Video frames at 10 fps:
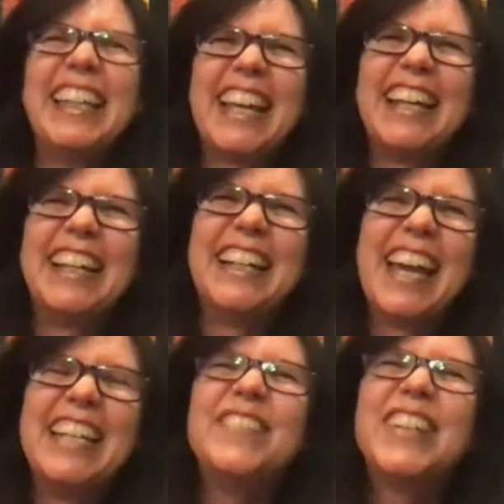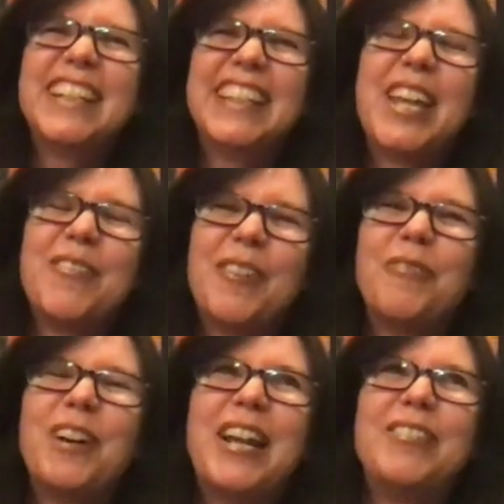yeah, and even eh,
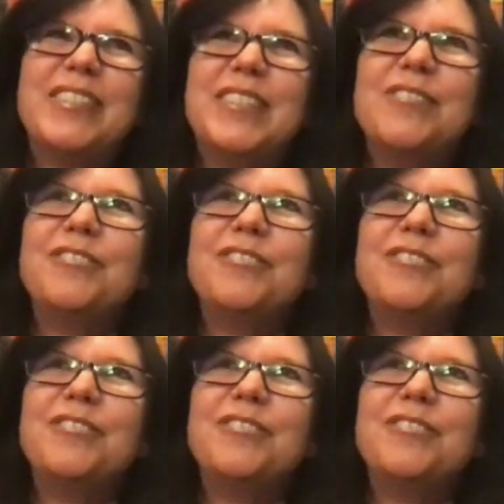when I was in